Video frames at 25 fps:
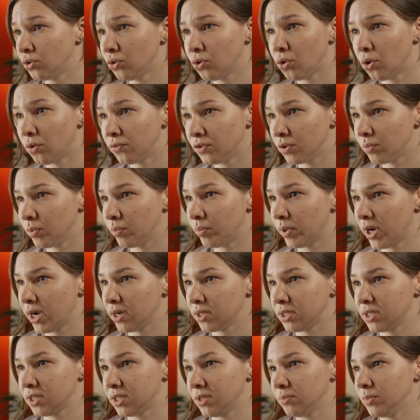I'm talking
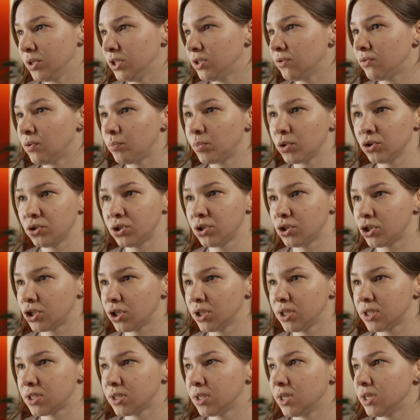about questions related to
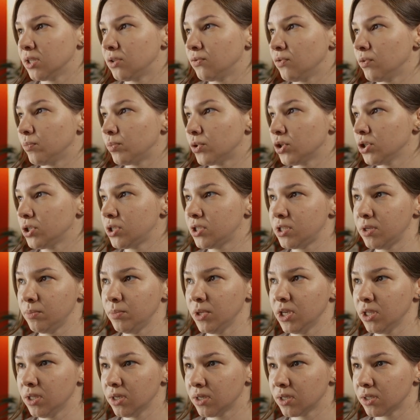spiritual
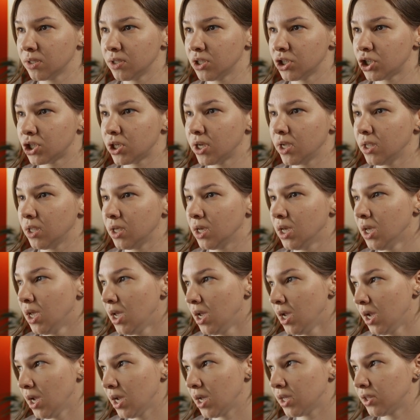practices, life,
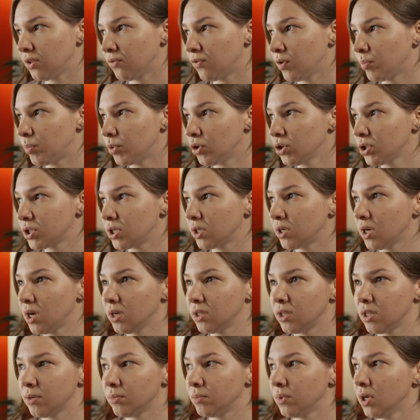family,
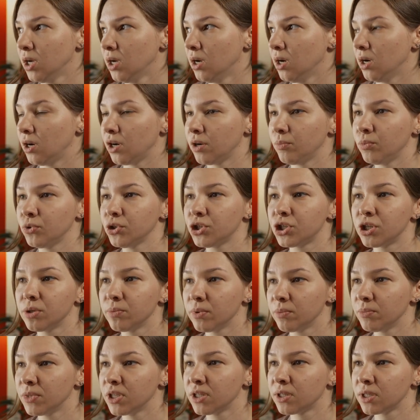work related issues,
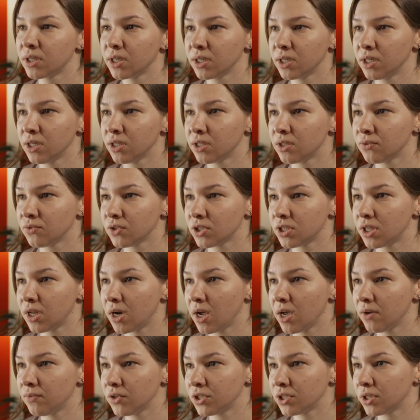communication
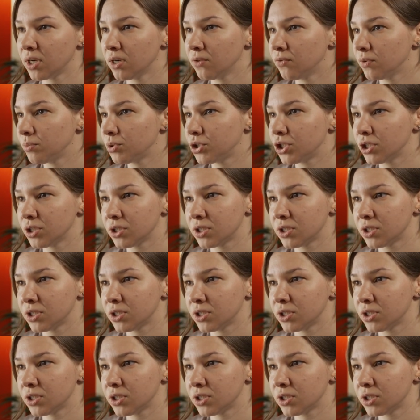with people.